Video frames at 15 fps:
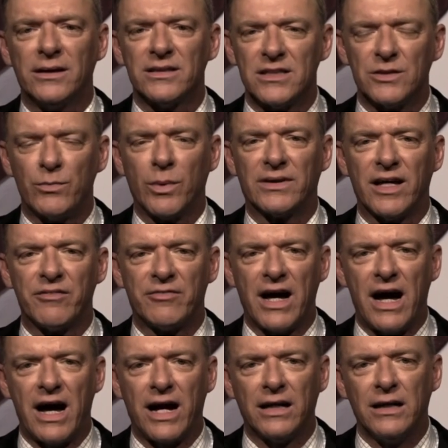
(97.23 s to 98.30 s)
This is what they've
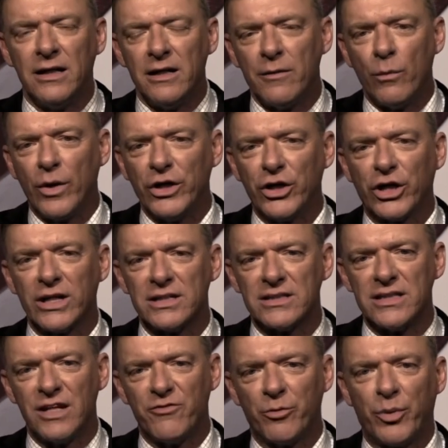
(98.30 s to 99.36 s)
got. What you're going to
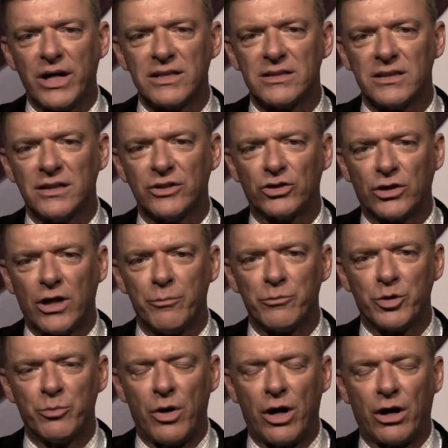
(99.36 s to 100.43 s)
see from President Trump
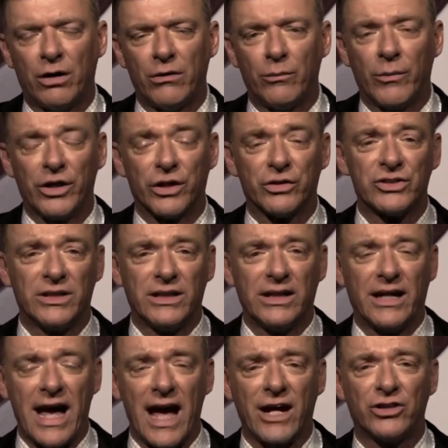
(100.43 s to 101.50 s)
tomorrow, and what you're
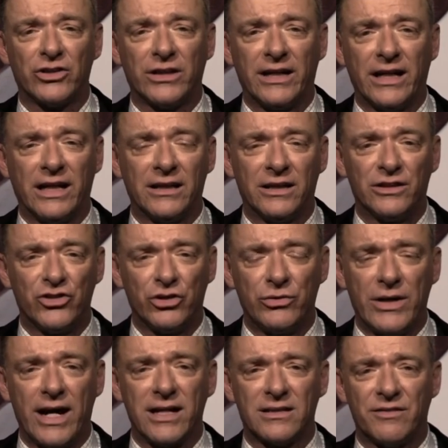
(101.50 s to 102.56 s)
seeing actually in the 2
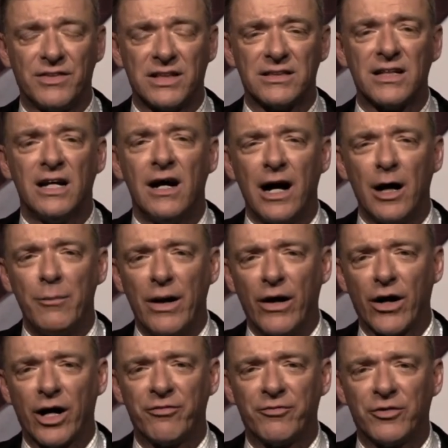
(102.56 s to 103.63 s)
days of this
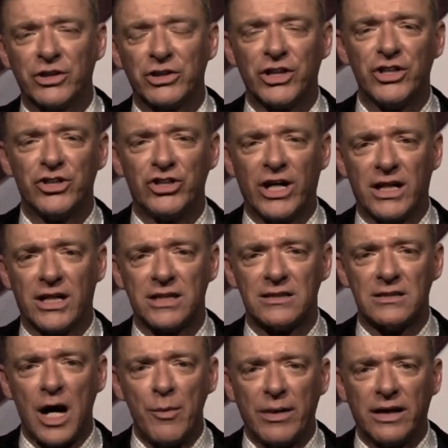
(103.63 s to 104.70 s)
America First Agenda
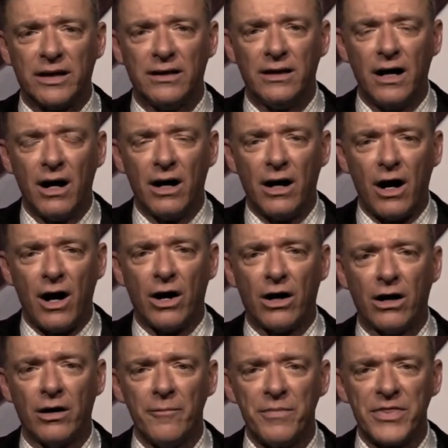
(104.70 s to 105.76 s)
Summit,
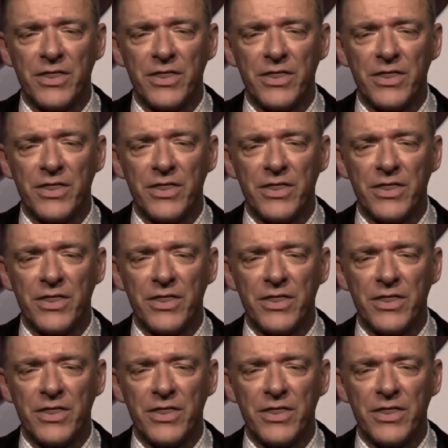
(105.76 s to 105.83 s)
are